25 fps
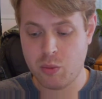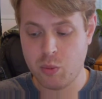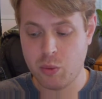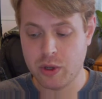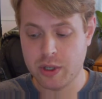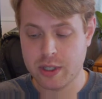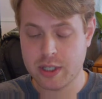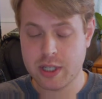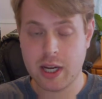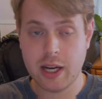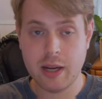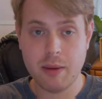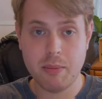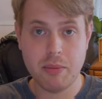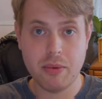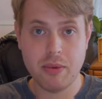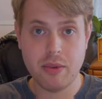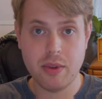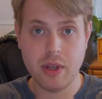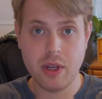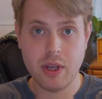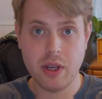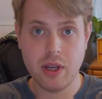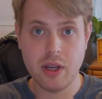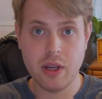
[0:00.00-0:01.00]
we'll type
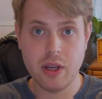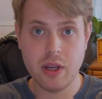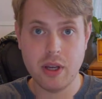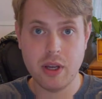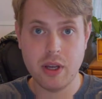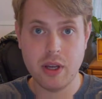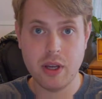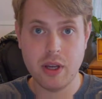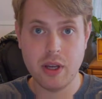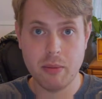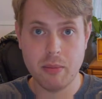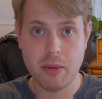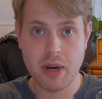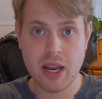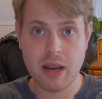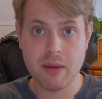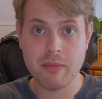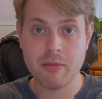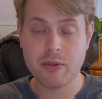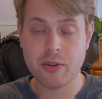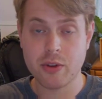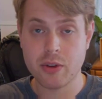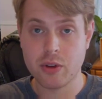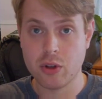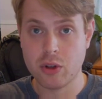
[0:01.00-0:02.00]
the column name
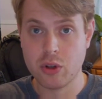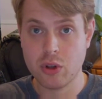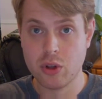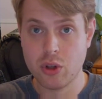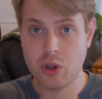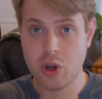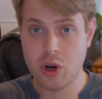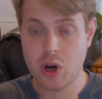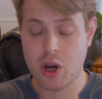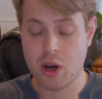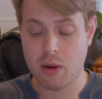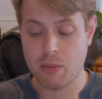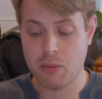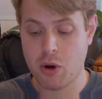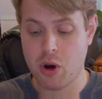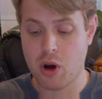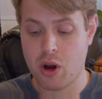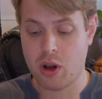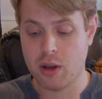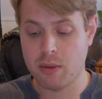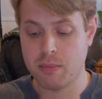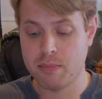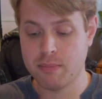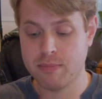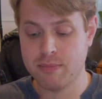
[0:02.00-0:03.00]
for the lookup
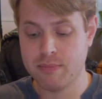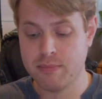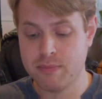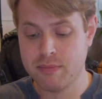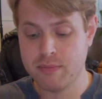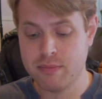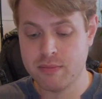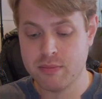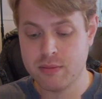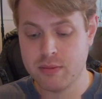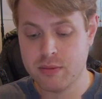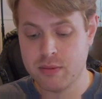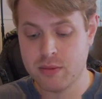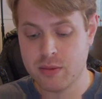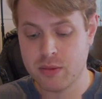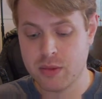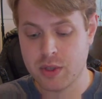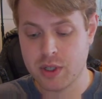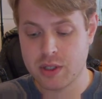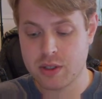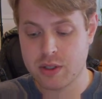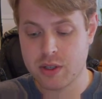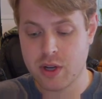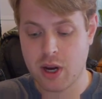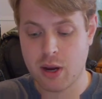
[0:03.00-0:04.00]
column
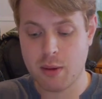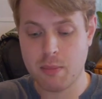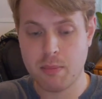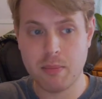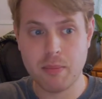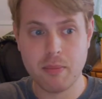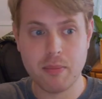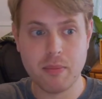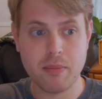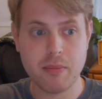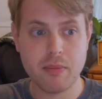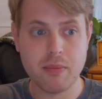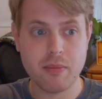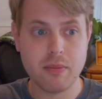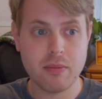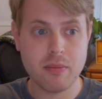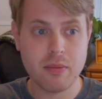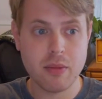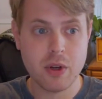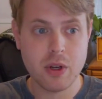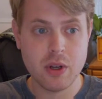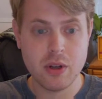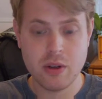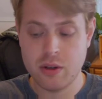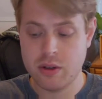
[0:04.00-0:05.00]
this time.
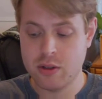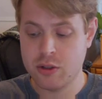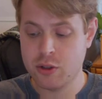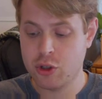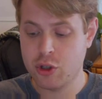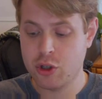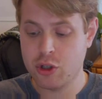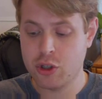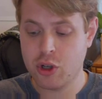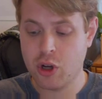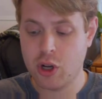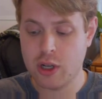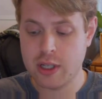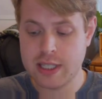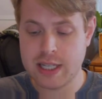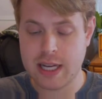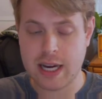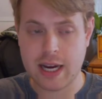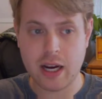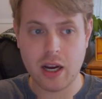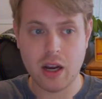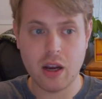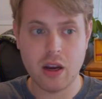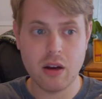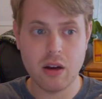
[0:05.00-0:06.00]
It's just called tech.